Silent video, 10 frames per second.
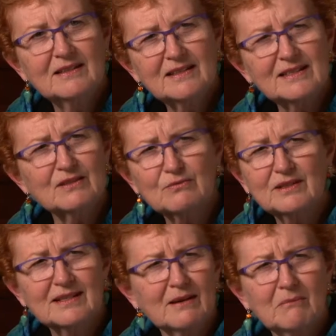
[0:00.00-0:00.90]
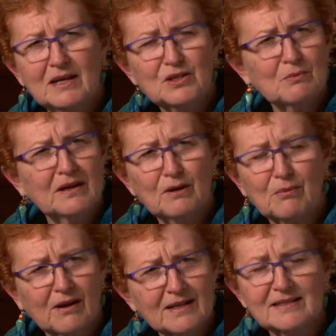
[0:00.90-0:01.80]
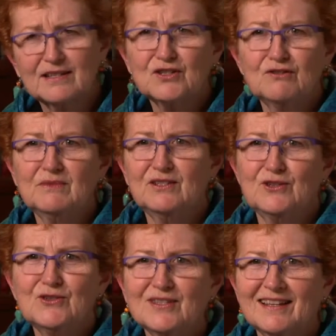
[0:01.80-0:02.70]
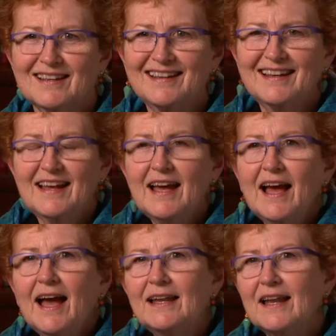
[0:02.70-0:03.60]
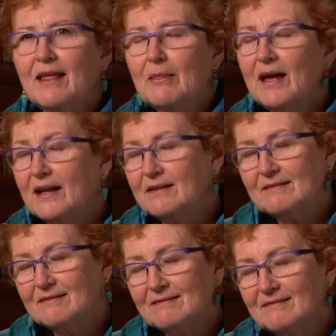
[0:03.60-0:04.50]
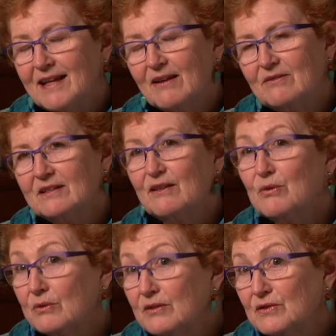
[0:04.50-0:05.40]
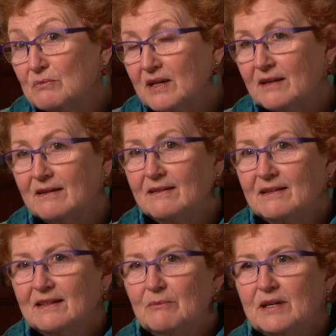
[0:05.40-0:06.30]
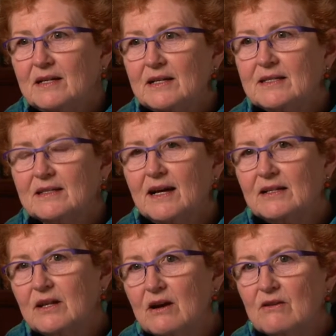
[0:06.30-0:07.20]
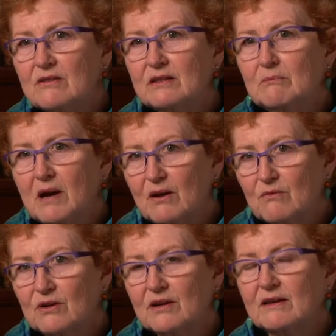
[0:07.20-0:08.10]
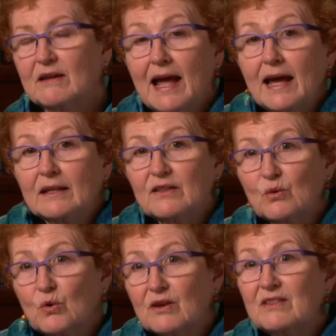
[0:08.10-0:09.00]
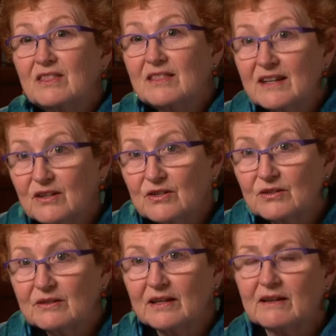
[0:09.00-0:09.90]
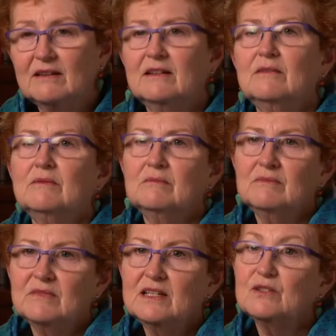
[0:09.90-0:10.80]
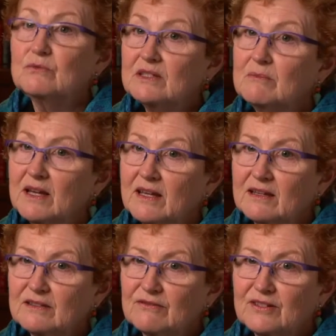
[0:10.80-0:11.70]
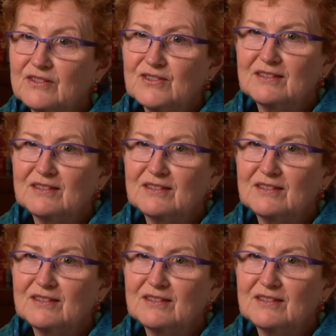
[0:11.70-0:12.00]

this is really a much better process you've been using. And that, that really thrills me because I know that my work and the work that they're doing is really making a difference.